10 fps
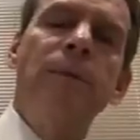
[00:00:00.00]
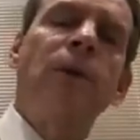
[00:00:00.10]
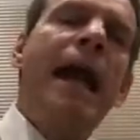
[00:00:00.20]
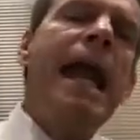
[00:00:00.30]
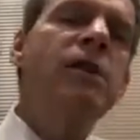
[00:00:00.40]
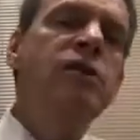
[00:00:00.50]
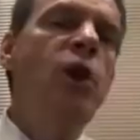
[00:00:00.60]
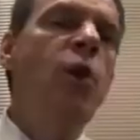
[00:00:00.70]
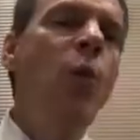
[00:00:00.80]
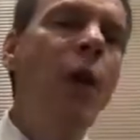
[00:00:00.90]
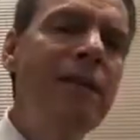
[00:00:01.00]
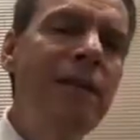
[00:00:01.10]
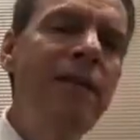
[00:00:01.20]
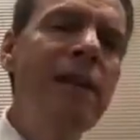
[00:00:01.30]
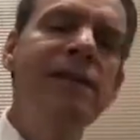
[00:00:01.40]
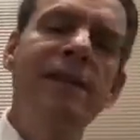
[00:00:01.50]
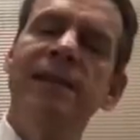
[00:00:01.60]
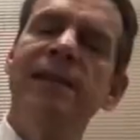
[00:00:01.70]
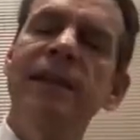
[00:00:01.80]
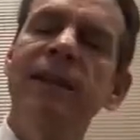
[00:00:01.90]
right? And so one of the things that in
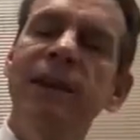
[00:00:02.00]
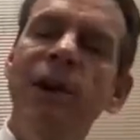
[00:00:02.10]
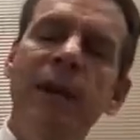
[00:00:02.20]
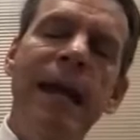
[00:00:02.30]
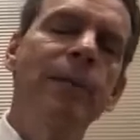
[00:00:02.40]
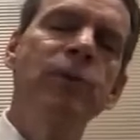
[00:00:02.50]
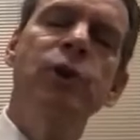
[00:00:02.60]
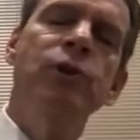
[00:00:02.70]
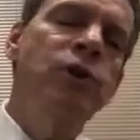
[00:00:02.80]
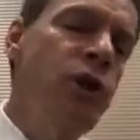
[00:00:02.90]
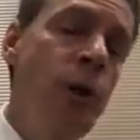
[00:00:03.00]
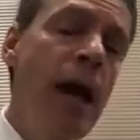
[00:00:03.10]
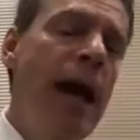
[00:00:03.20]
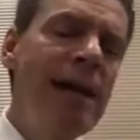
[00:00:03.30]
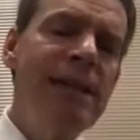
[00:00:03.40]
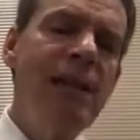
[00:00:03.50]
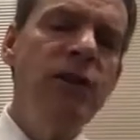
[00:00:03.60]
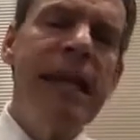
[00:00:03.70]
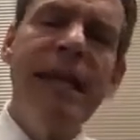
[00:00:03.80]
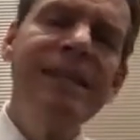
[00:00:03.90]
silico enables you to do
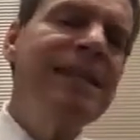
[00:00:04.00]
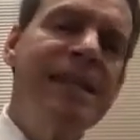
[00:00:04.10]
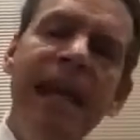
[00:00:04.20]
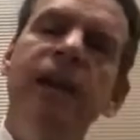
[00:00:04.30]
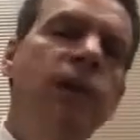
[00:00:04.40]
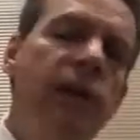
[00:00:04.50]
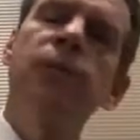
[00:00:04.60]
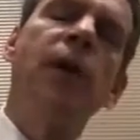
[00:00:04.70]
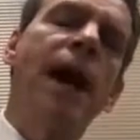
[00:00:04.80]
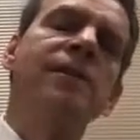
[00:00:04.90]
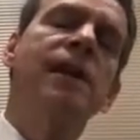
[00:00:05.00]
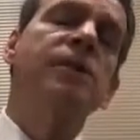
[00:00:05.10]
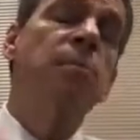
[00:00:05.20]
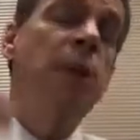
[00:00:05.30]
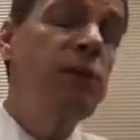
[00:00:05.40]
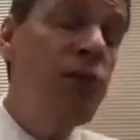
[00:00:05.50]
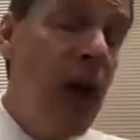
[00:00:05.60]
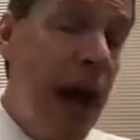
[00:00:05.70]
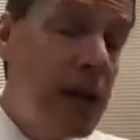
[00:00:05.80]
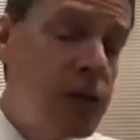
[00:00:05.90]
essentially is this iterative process, much
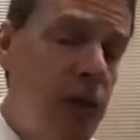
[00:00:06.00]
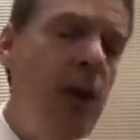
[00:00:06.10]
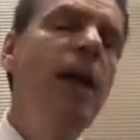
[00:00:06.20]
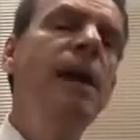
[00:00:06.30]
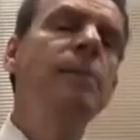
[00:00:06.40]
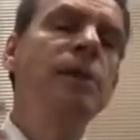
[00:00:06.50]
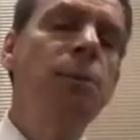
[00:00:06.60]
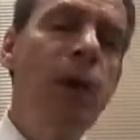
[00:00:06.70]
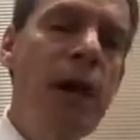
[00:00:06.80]
faster, much more